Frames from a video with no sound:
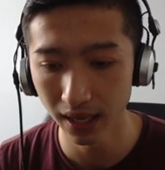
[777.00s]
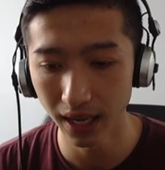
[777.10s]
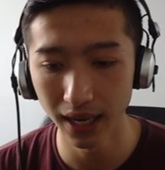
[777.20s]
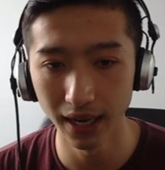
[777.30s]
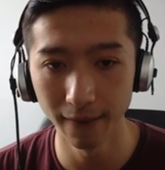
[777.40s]

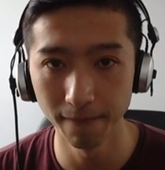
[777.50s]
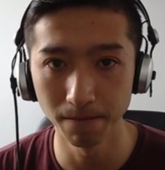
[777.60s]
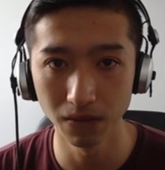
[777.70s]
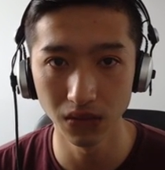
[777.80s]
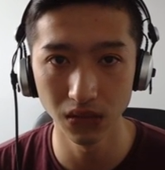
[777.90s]

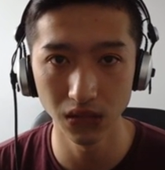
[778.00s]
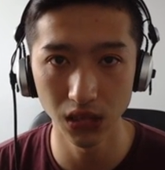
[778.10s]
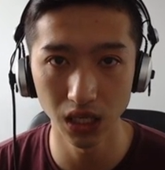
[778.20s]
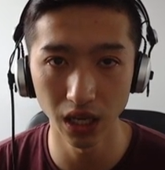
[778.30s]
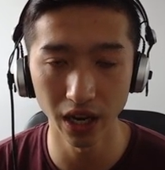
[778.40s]

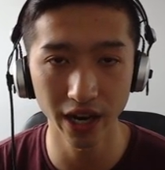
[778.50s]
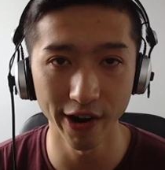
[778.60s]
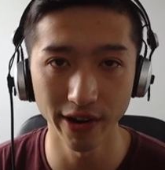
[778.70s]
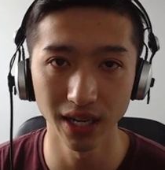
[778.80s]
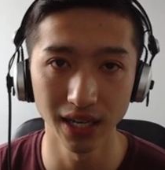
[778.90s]

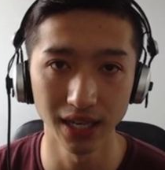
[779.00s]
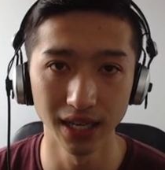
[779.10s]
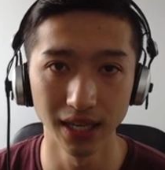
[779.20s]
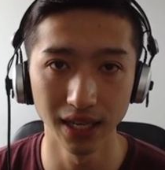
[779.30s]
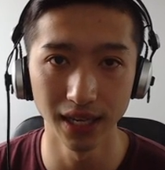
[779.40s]

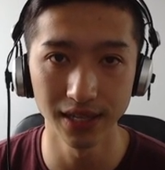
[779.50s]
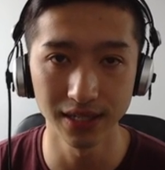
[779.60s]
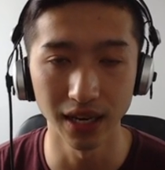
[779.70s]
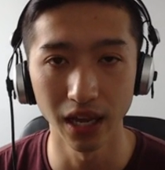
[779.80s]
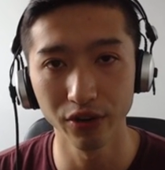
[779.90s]
currently it's
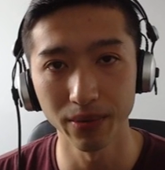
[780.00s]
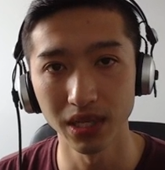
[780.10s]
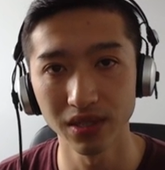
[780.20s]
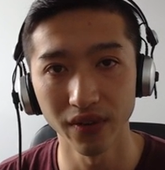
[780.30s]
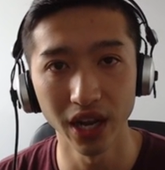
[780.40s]
in
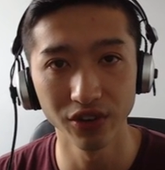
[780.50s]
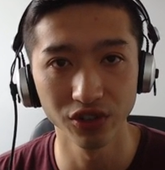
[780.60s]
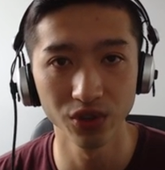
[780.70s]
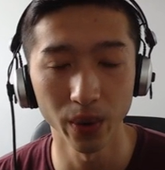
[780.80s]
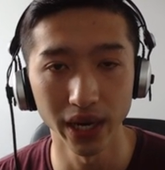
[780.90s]
increments of
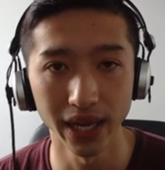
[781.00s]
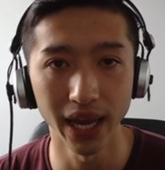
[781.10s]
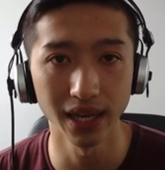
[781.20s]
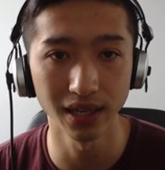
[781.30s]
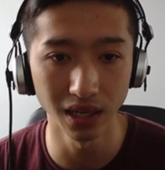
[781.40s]

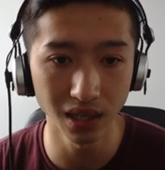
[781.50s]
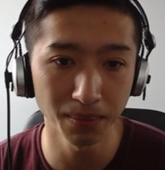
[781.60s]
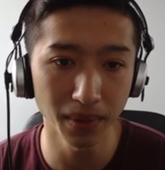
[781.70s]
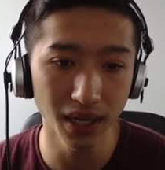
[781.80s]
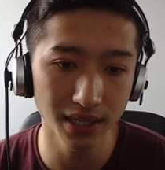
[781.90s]
128
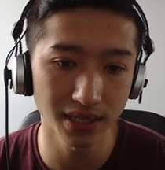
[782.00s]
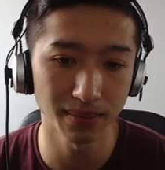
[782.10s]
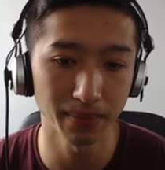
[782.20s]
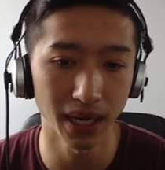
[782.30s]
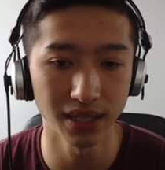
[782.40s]
gigabytes,
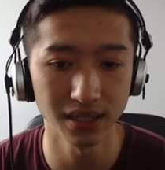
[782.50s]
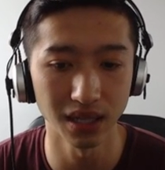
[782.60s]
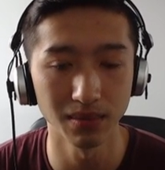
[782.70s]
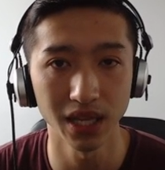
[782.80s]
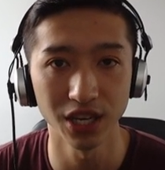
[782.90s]
but its
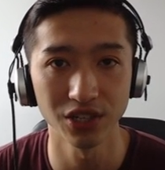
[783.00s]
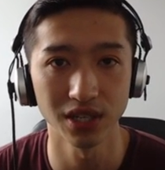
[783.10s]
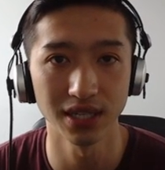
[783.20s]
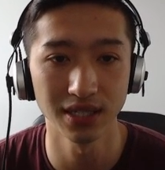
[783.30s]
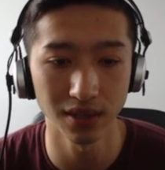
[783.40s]

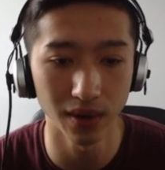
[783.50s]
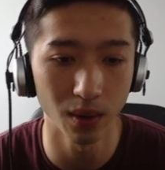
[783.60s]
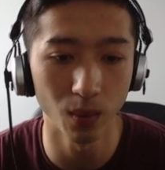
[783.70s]
limitation is still at